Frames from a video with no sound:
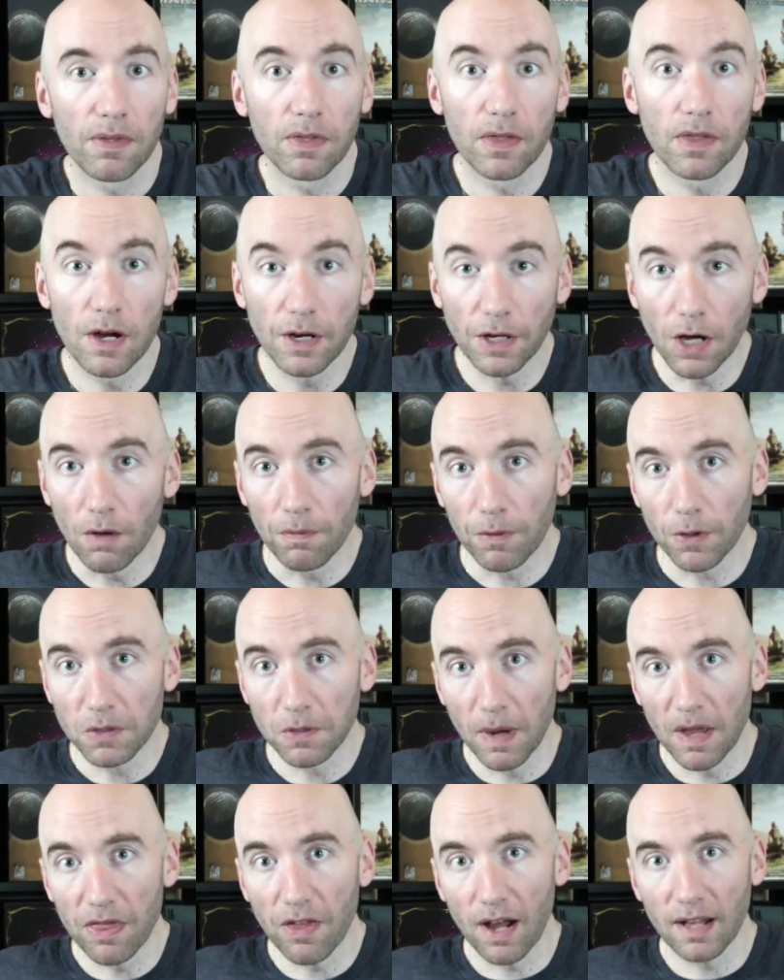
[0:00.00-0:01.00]
There you go. Those are
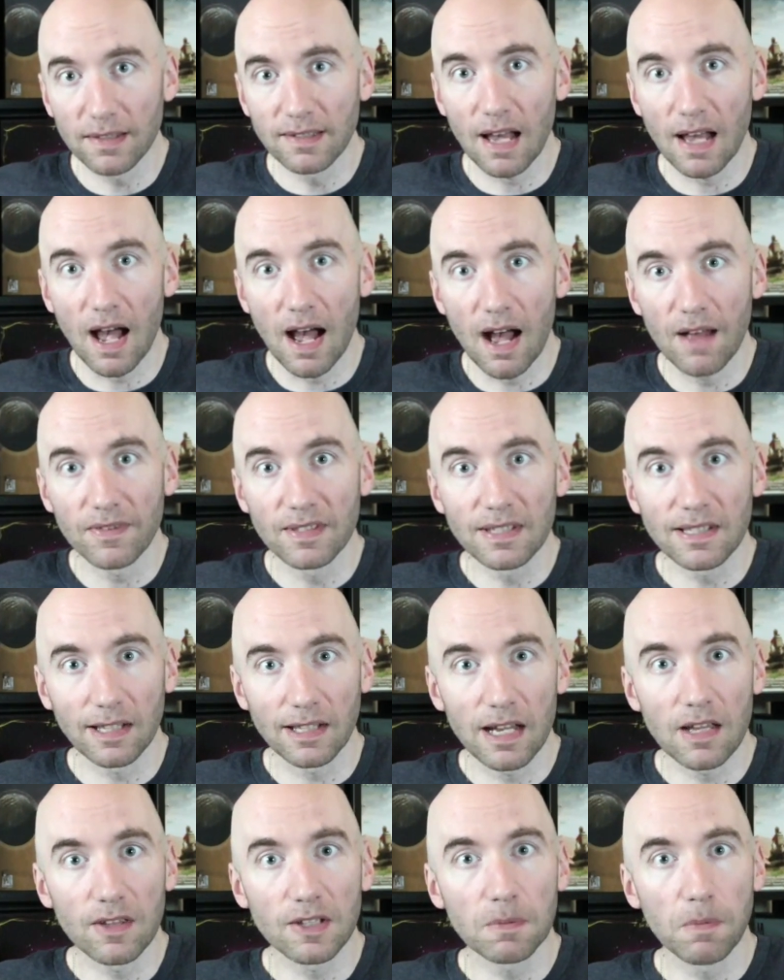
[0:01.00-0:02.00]
my thoughts on
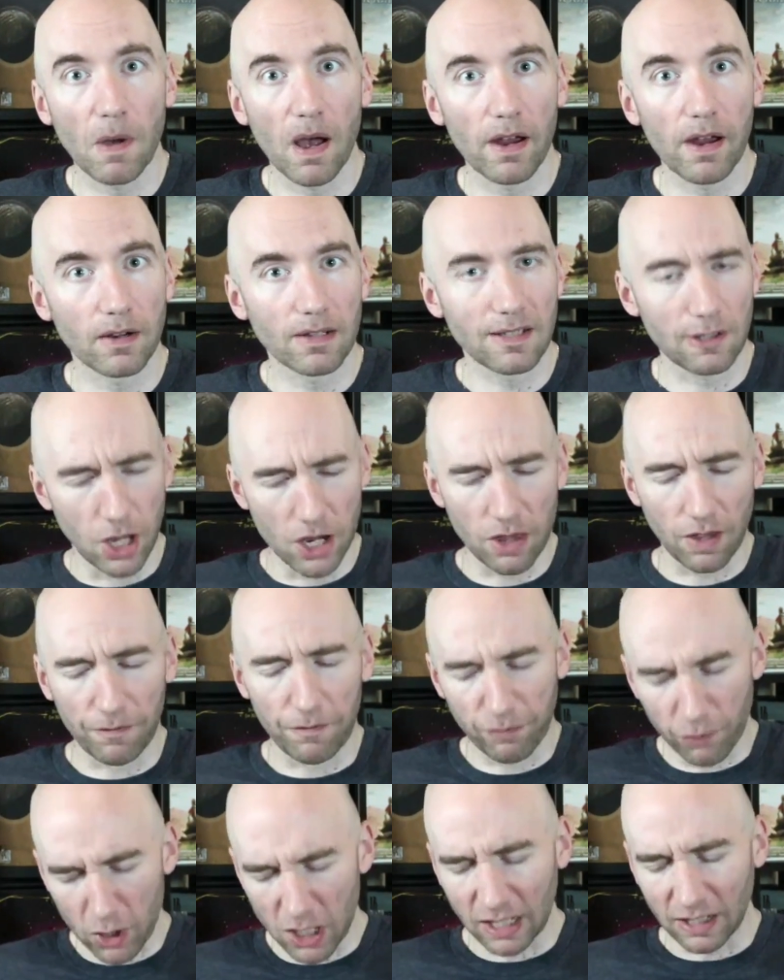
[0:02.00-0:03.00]
Slay the Spire. Slay the
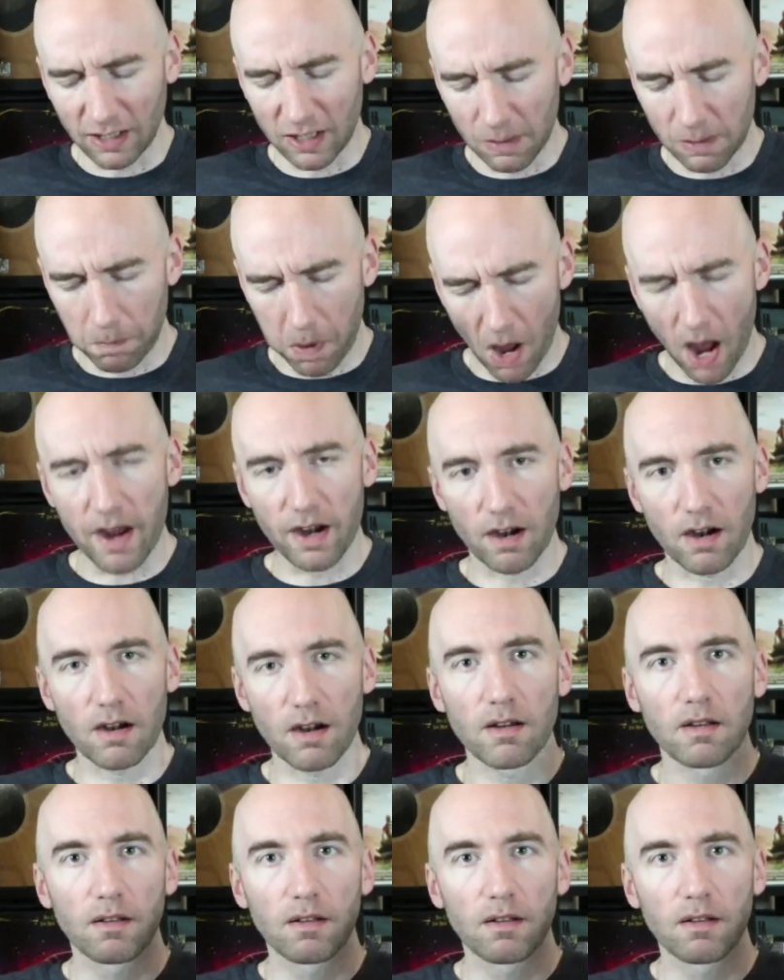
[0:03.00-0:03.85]
freaking Spire